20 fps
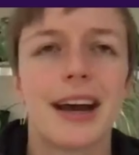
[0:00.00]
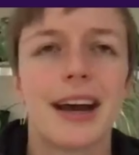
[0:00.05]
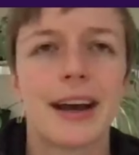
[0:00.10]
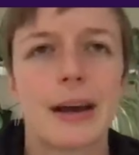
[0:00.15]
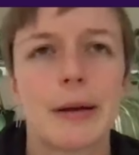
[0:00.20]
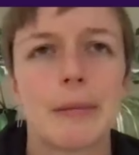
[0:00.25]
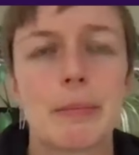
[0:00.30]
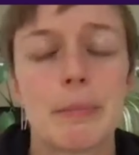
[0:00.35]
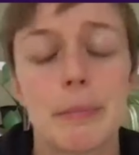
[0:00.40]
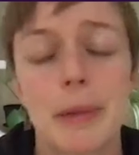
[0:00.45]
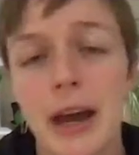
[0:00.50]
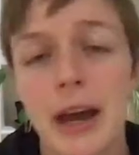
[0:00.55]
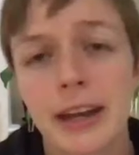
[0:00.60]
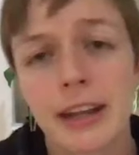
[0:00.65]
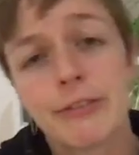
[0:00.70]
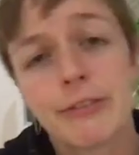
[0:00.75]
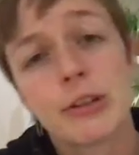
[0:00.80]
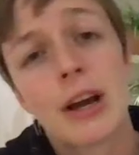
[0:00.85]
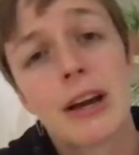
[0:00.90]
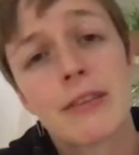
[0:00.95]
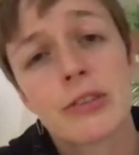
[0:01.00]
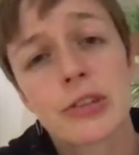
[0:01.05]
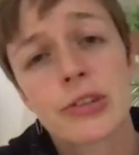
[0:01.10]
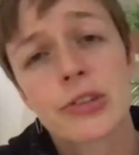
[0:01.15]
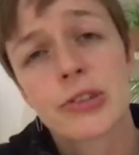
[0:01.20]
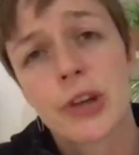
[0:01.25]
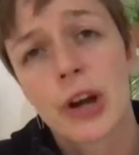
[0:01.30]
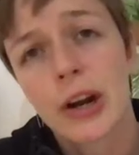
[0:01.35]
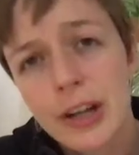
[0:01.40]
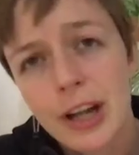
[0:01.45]
But if you have a
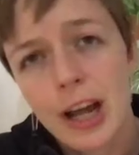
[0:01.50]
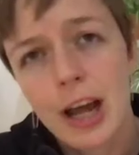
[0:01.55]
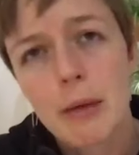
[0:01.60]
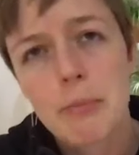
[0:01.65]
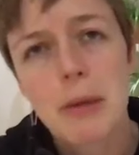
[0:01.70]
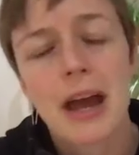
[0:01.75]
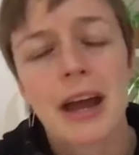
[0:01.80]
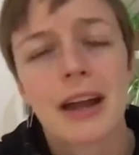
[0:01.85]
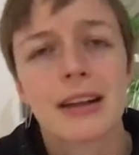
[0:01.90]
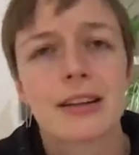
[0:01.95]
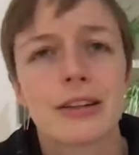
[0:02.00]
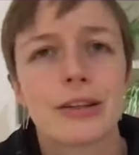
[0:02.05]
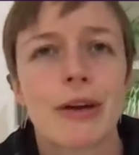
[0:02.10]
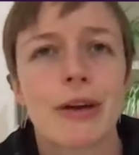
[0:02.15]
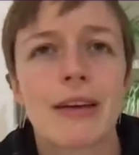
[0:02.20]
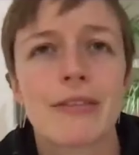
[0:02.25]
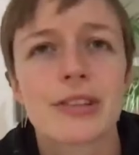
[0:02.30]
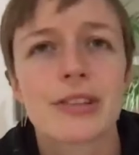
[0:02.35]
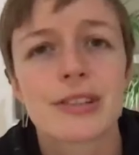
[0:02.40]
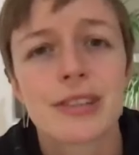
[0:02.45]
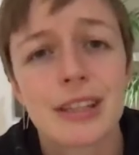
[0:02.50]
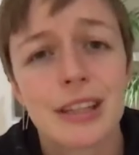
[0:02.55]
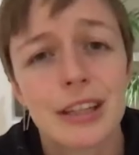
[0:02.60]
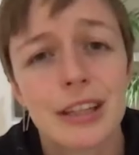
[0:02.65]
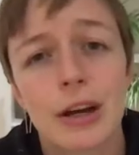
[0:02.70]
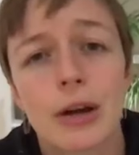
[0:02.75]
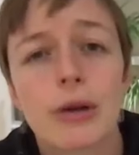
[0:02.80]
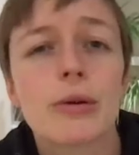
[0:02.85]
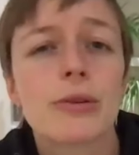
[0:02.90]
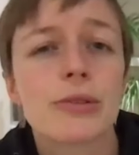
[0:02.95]
startup and you have a
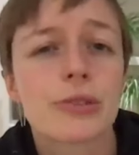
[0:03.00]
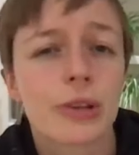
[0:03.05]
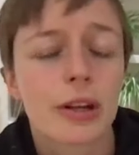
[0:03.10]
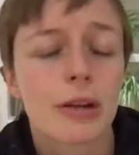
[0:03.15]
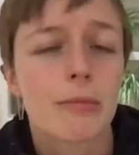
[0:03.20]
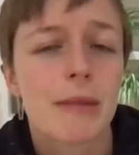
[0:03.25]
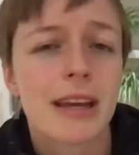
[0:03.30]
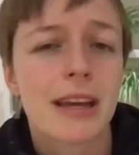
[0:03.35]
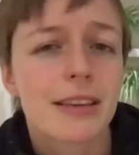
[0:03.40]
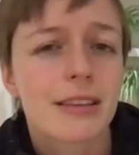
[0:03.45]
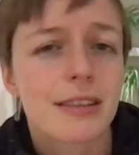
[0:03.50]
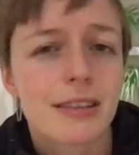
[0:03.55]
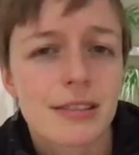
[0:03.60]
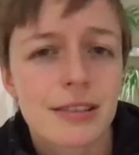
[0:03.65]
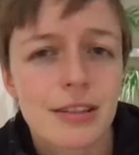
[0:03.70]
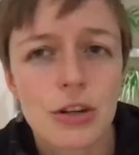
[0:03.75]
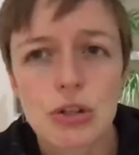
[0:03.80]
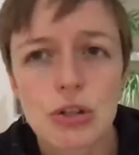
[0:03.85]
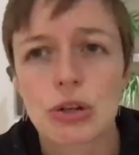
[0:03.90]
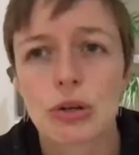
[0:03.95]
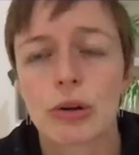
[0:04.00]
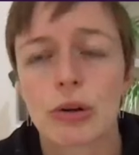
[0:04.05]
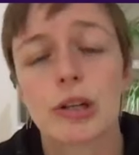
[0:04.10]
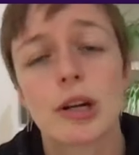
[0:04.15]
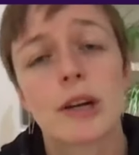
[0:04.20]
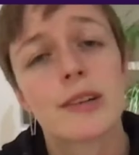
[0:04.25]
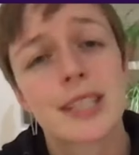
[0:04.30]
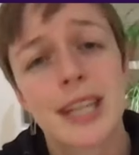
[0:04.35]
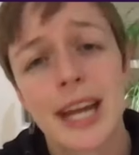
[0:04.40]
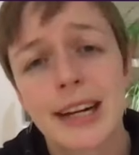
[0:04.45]
CEO who's going to make the decision, or you
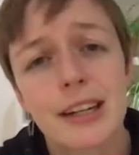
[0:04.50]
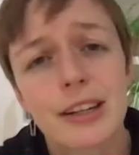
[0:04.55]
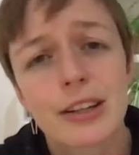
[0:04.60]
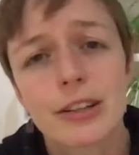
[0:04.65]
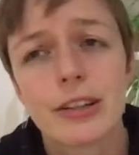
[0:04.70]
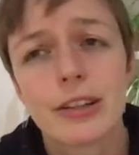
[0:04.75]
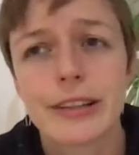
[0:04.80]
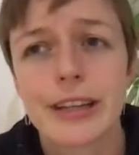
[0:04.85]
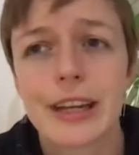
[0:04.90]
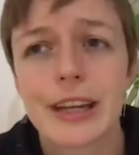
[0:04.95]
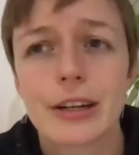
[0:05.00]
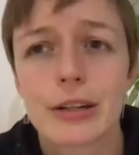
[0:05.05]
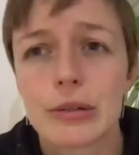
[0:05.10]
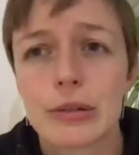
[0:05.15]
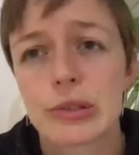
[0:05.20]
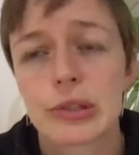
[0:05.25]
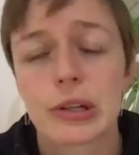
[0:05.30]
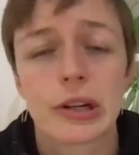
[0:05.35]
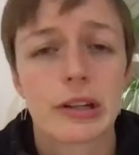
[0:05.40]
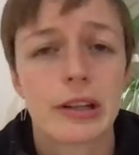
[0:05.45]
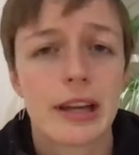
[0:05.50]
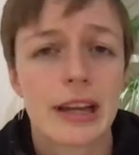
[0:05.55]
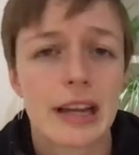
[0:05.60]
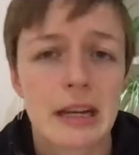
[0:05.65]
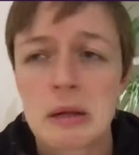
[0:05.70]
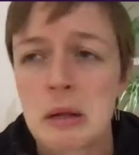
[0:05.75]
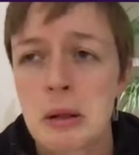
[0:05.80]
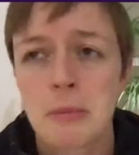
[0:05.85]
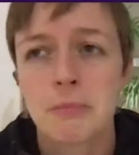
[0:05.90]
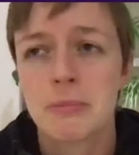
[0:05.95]
have a technical lead who's going to like
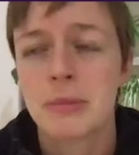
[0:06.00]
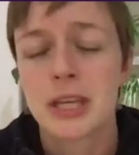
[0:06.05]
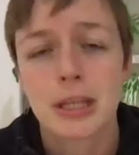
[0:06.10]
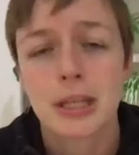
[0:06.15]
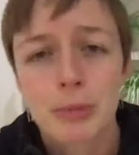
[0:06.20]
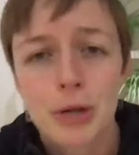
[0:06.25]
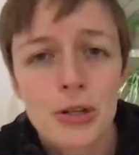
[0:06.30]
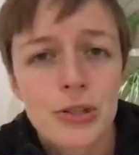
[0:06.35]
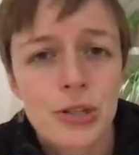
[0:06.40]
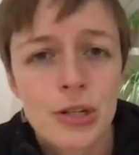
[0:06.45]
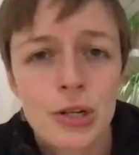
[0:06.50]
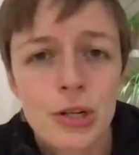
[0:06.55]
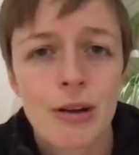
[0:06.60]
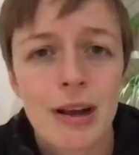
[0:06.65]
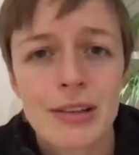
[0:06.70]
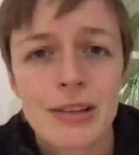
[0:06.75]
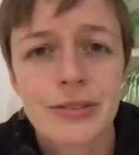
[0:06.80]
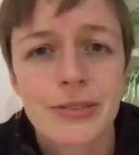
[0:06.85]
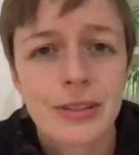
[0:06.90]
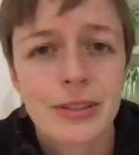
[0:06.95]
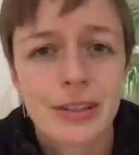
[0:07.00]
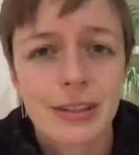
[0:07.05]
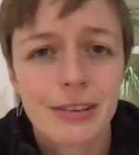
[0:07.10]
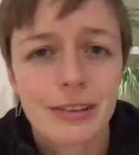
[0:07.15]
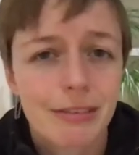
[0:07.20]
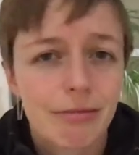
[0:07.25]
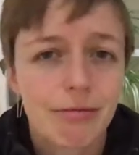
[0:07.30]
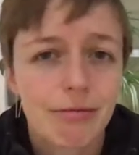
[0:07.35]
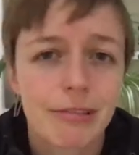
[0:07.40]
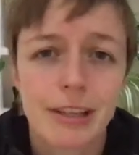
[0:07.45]
be the person who has
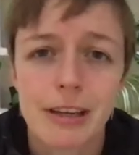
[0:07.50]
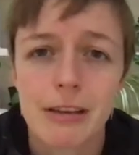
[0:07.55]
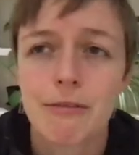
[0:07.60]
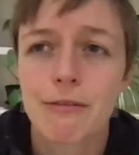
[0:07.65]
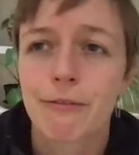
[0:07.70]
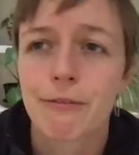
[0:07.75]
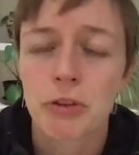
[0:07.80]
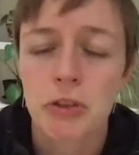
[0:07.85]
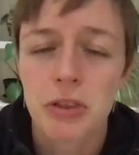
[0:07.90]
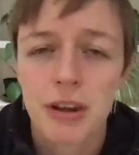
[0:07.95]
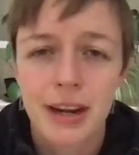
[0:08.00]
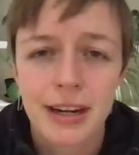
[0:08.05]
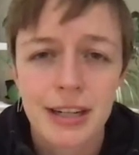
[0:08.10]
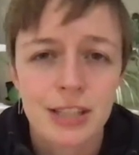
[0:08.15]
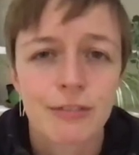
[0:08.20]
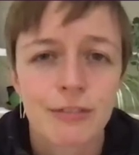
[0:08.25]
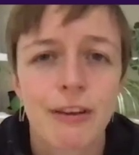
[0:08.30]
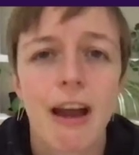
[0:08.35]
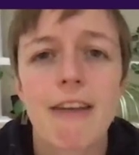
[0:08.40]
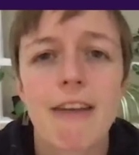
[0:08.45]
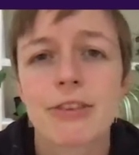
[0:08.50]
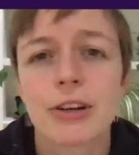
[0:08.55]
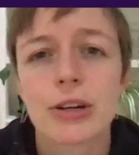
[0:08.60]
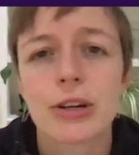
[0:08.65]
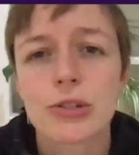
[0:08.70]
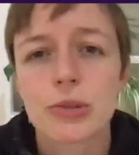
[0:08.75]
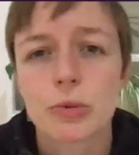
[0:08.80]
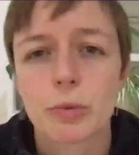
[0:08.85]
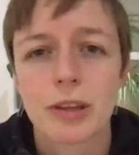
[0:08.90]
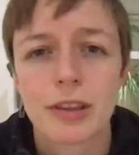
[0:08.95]
to live for the next 5
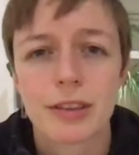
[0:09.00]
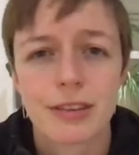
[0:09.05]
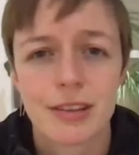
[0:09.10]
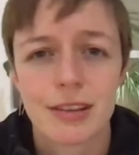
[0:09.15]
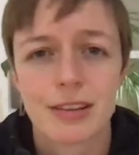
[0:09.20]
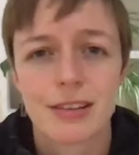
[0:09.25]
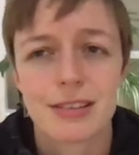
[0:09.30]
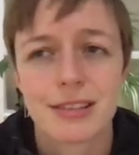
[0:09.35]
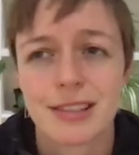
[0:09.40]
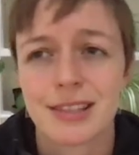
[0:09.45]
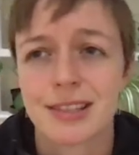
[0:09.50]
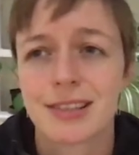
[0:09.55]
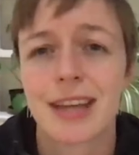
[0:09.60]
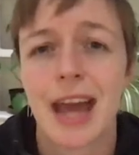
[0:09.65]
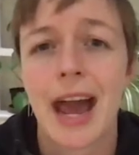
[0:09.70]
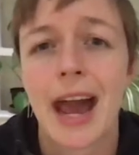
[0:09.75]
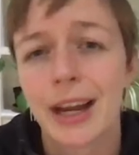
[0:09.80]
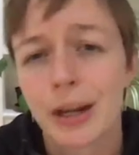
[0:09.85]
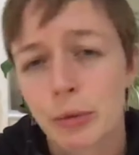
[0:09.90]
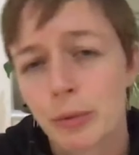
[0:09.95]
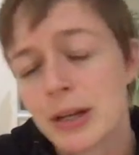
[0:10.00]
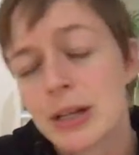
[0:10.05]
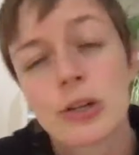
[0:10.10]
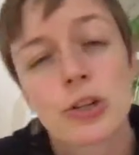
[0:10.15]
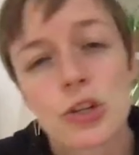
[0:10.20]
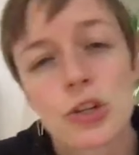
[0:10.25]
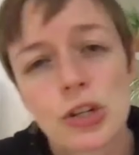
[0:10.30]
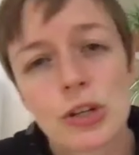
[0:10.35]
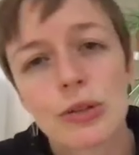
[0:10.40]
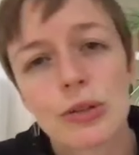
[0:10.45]
years with the stack we
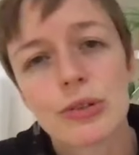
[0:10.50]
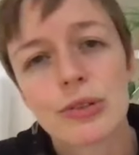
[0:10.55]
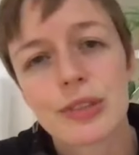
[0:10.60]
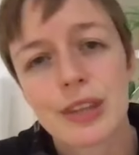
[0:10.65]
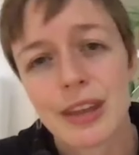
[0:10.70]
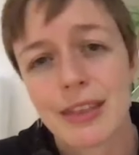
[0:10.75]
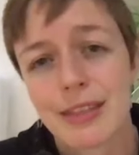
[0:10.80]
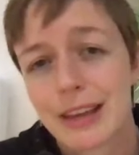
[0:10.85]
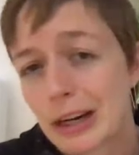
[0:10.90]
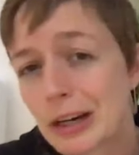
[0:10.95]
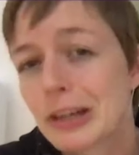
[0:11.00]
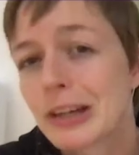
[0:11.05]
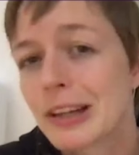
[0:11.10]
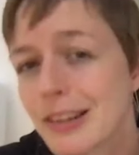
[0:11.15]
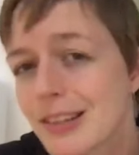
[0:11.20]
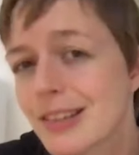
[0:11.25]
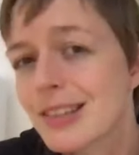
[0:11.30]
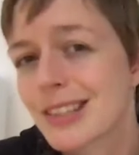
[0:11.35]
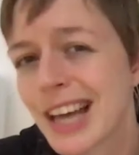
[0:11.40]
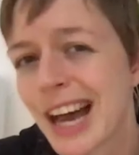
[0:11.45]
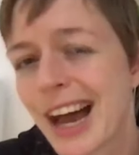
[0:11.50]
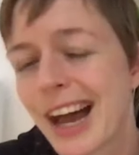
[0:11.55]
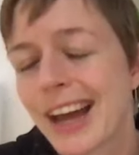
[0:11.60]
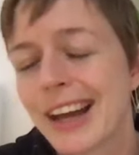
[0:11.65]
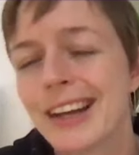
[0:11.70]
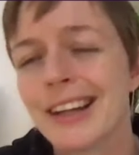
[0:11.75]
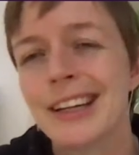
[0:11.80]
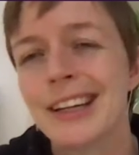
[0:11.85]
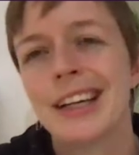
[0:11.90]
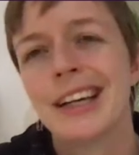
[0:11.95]
choose, and they're going to
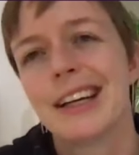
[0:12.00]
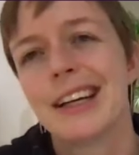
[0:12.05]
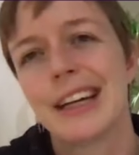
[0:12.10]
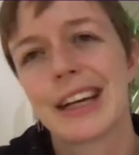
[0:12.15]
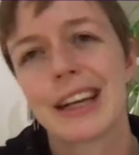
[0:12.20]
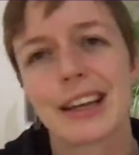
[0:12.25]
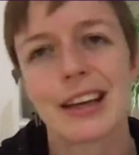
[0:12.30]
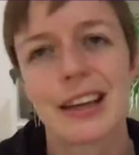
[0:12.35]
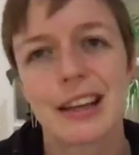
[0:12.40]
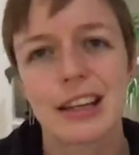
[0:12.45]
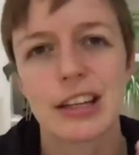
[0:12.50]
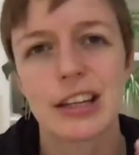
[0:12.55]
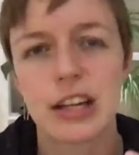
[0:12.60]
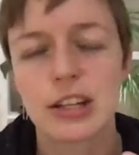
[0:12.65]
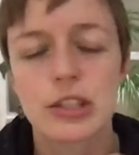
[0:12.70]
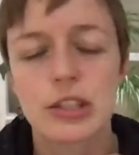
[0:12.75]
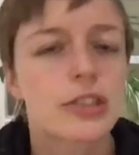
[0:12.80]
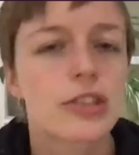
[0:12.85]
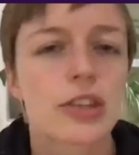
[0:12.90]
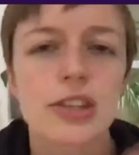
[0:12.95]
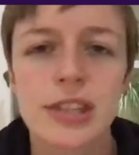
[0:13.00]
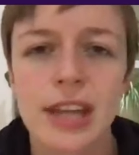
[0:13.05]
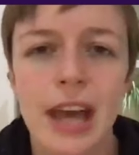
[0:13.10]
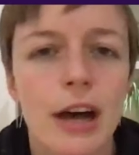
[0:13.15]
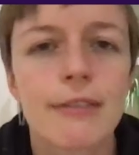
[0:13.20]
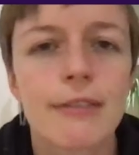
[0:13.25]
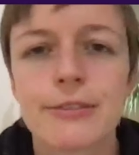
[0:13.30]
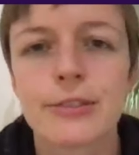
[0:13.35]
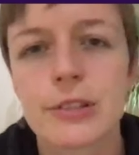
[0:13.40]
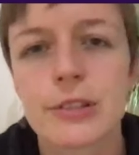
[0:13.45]
decide, like, it's just
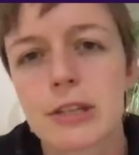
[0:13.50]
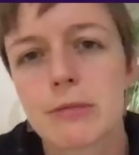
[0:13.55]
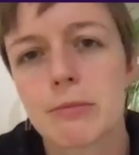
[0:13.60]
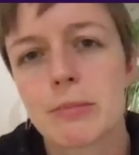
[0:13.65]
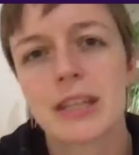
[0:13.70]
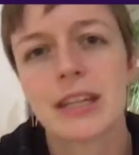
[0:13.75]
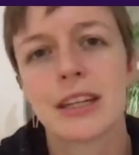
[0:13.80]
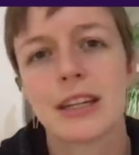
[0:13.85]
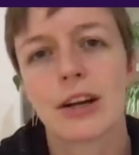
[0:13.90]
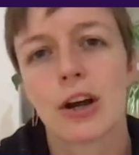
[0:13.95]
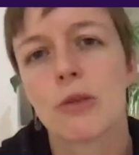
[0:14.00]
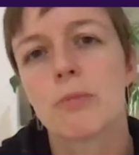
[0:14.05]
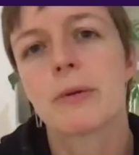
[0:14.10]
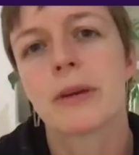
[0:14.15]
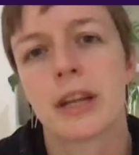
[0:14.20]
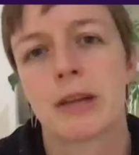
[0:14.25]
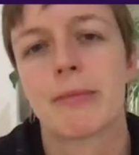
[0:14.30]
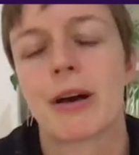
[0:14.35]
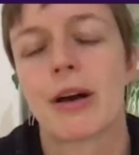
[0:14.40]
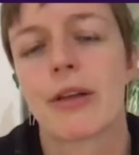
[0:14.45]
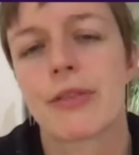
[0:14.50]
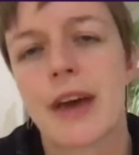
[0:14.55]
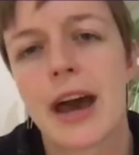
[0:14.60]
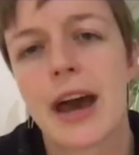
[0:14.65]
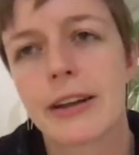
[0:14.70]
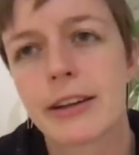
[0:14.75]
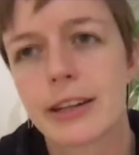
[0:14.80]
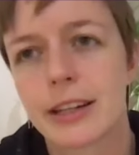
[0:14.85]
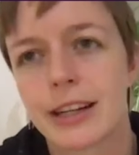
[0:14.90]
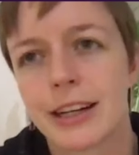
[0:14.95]
helpful to be open about
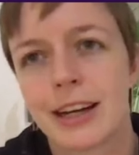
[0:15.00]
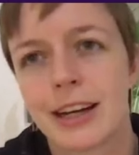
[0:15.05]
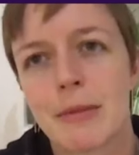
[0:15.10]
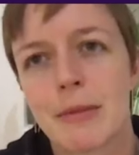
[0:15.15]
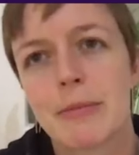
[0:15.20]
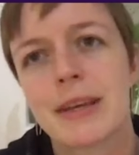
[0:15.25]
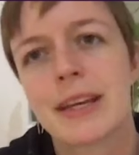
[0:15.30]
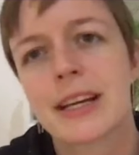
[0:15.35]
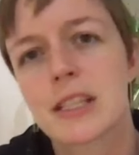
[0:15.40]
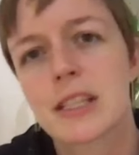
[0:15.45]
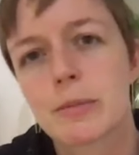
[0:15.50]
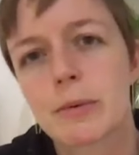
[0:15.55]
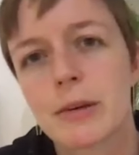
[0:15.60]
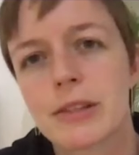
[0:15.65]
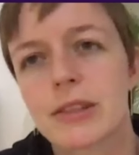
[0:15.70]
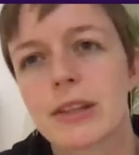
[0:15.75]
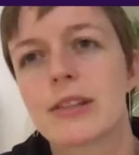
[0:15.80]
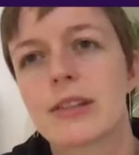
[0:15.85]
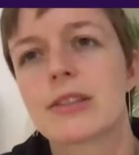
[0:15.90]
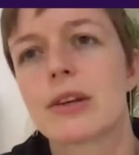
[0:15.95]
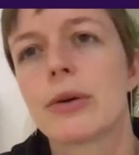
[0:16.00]
that and be explicit.